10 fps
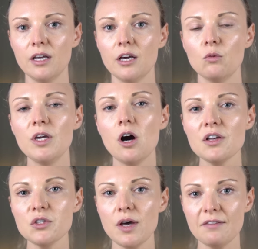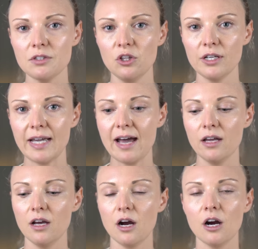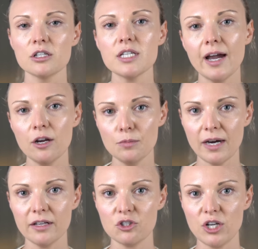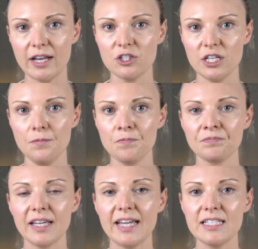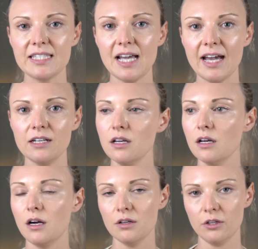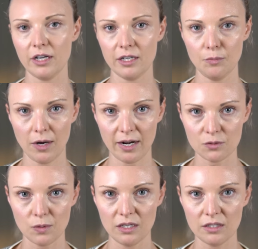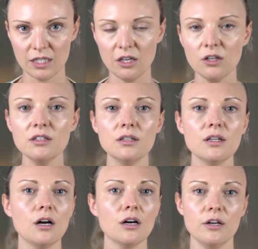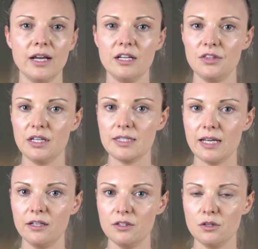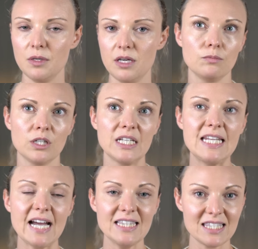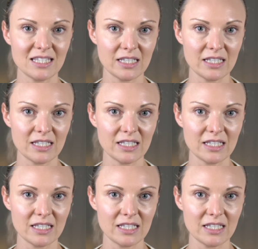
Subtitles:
We also have to look at our entire product strategy and decide, are there any products we need to kill? Are there any things that need to be condensed?